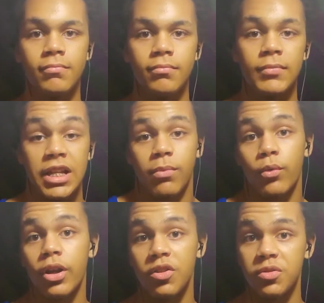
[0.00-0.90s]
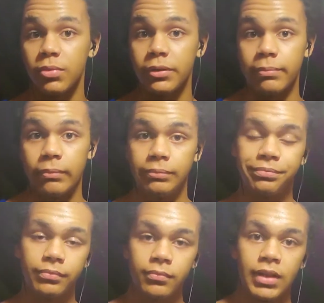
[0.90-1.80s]
That's my workout split,
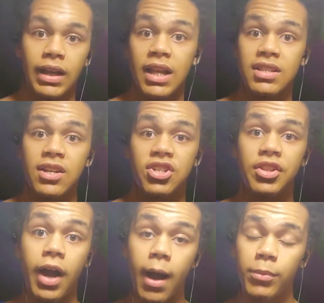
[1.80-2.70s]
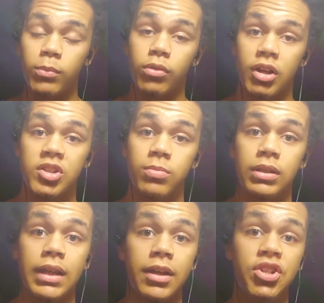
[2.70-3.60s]
and that's actually the optimal workout split
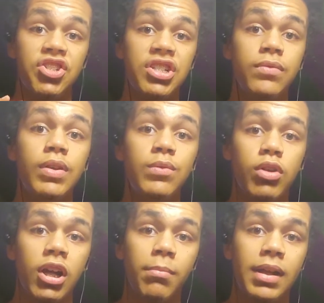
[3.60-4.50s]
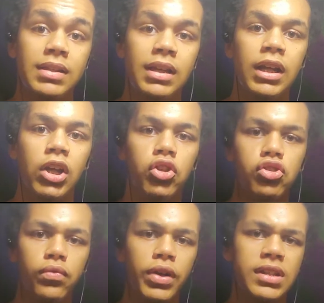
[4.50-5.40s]
that C. Reeves recommends, and
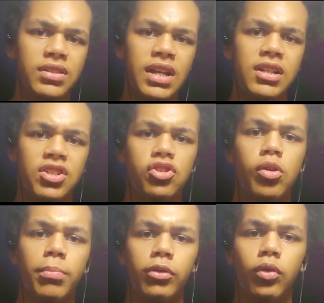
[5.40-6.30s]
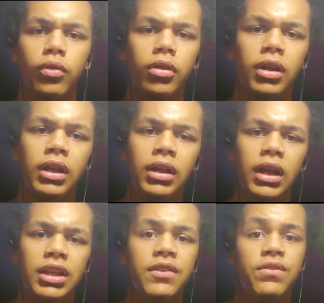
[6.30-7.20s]
also Frank Zane does an upper lower.
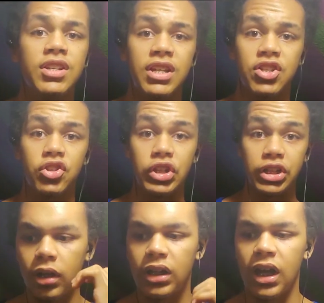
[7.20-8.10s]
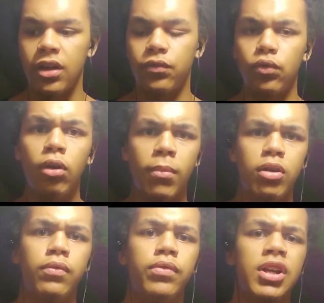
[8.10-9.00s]
I think Frank Zane is a good kind of role
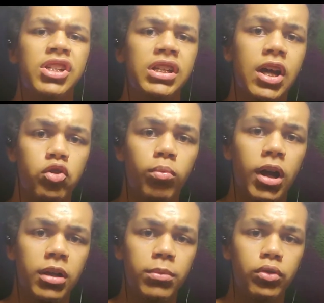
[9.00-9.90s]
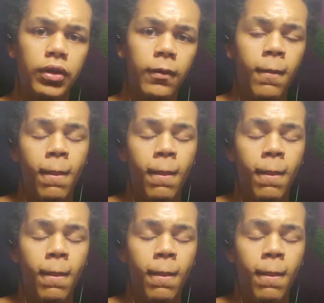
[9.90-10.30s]
model for actually natural bodybuilding.